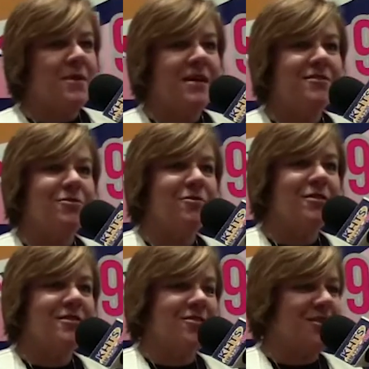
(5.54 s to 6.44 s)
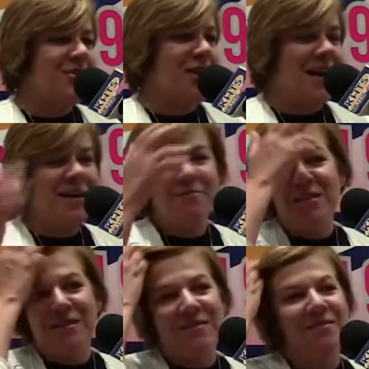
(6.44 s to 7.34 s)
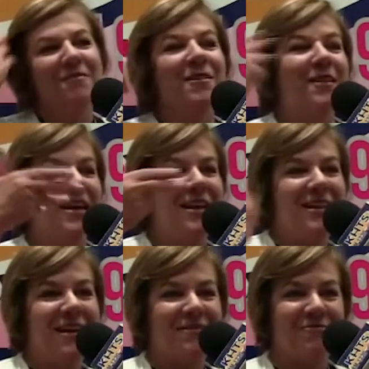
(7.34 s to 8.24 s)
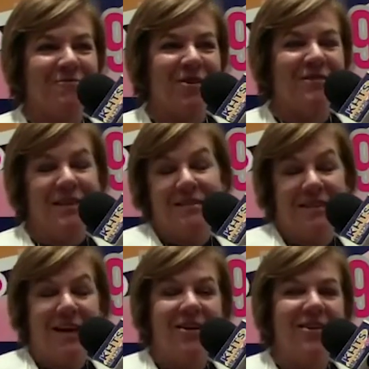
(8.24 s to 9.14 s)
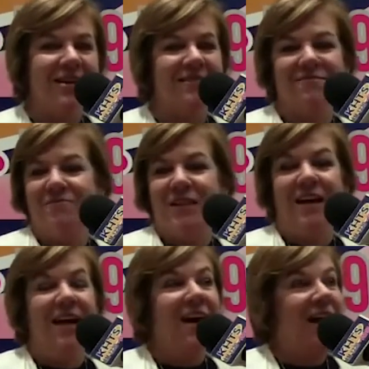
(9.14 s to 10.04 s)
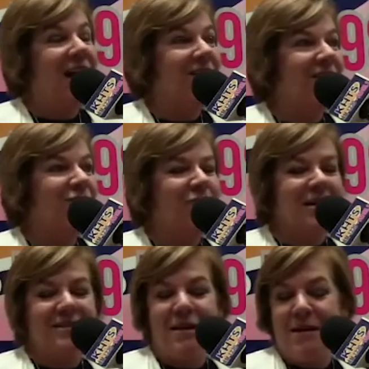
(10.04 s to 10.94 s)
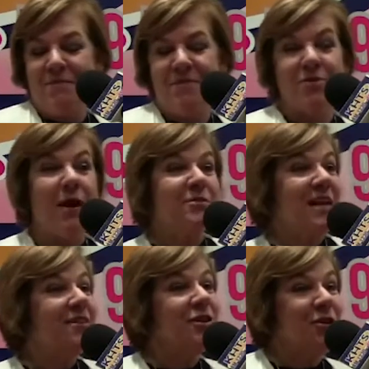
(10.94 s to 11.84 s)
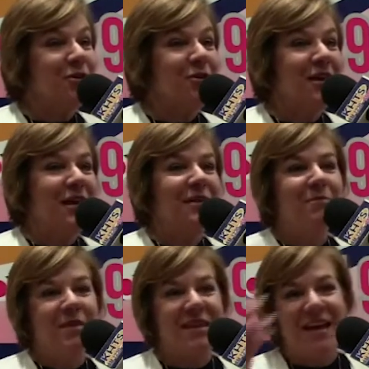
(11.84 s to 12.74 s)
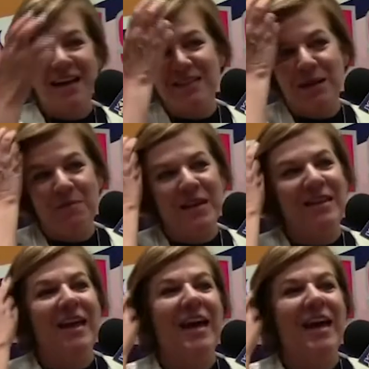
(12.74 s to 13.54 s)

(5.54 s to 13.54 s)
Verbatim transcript: next door and started chatting with the, the lady that is there, and I lost track of time. I know. So I was actually early. Oh, really? You were you were in late.